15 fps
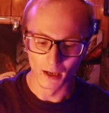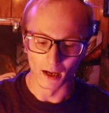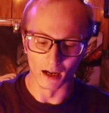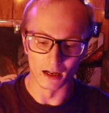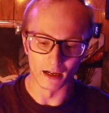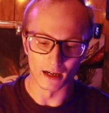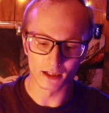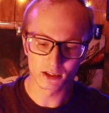
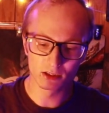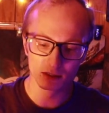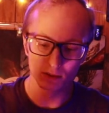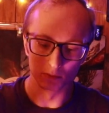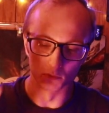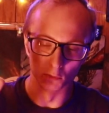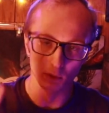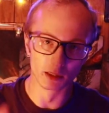I actually
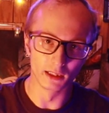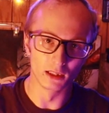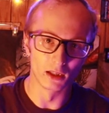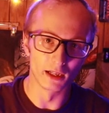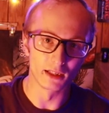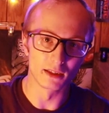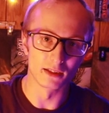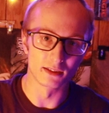really
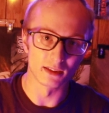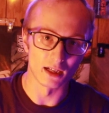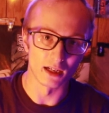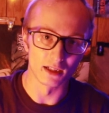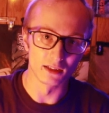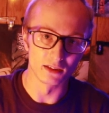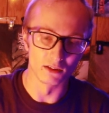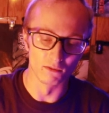like the
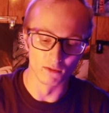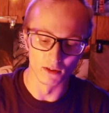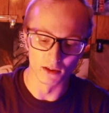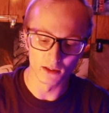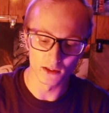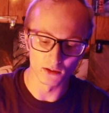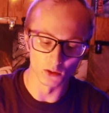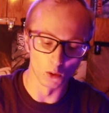size of
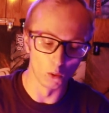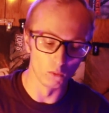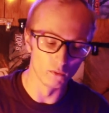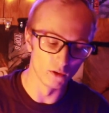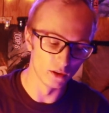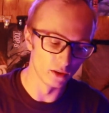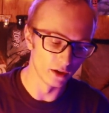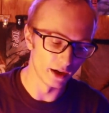this
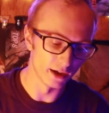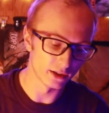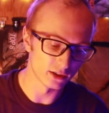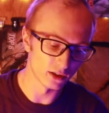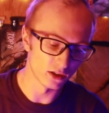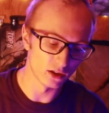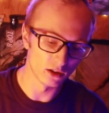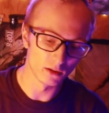over the
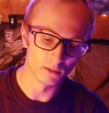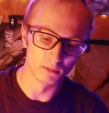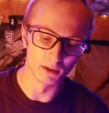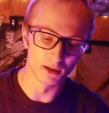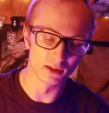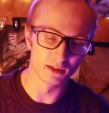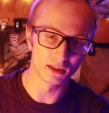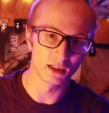XR
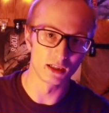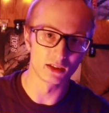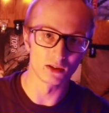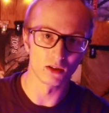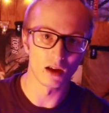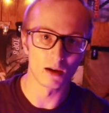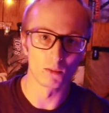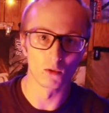because it's a
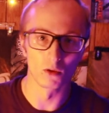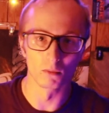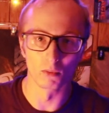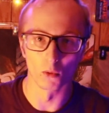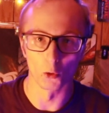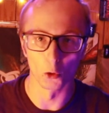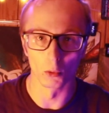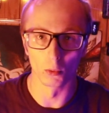lot more
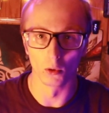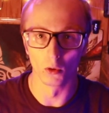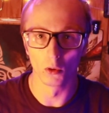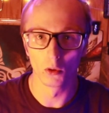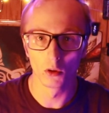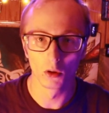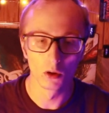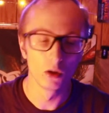portable.
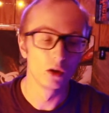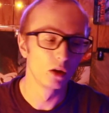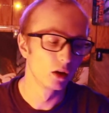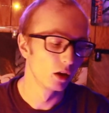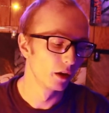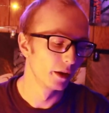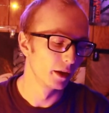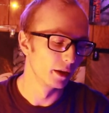
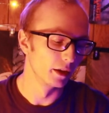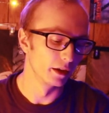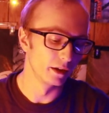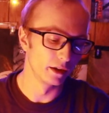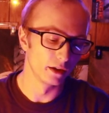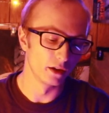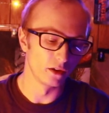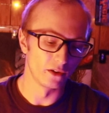
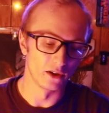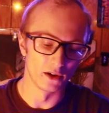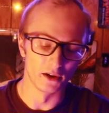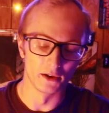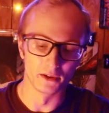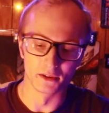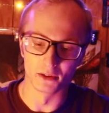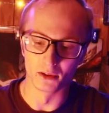
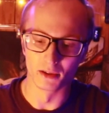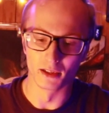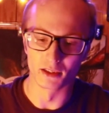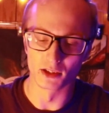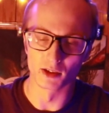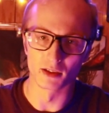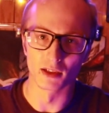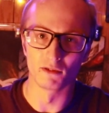
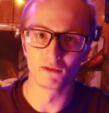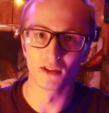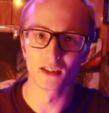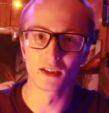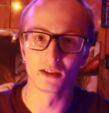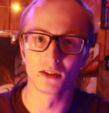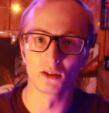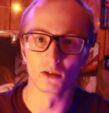It
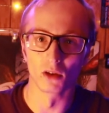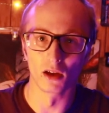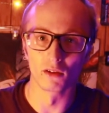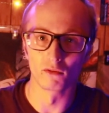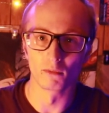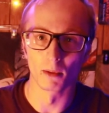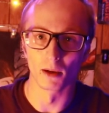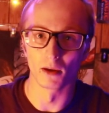fits into your
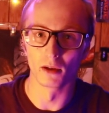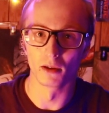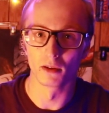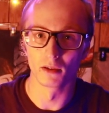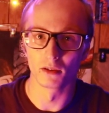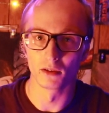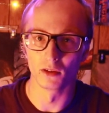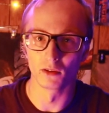life better.
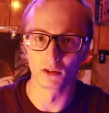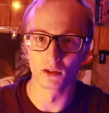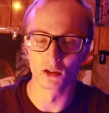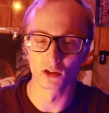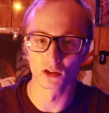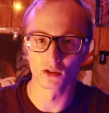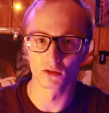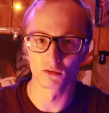You can
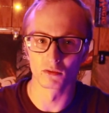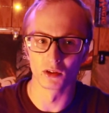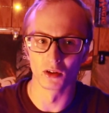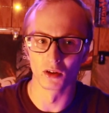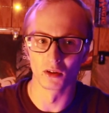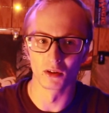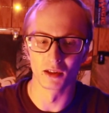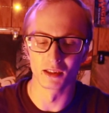just,
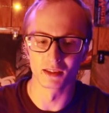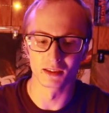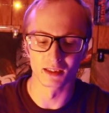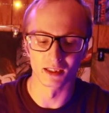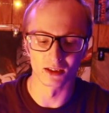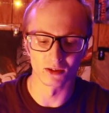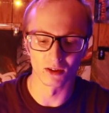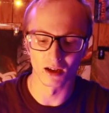
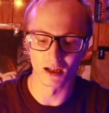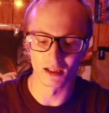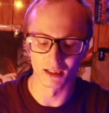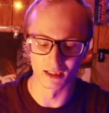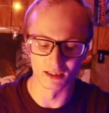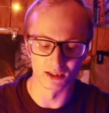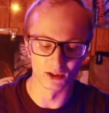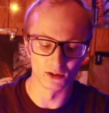it's a lot
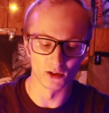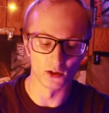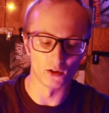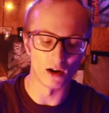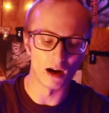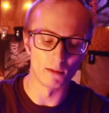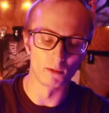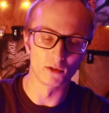easier to
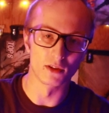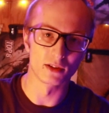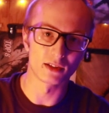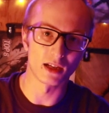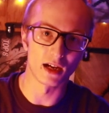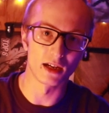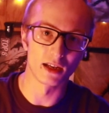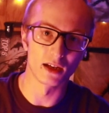grab with the
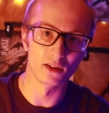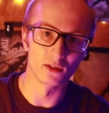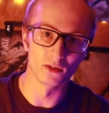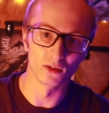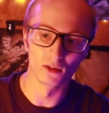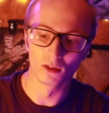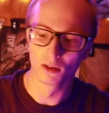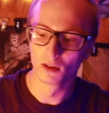side
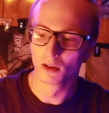handle.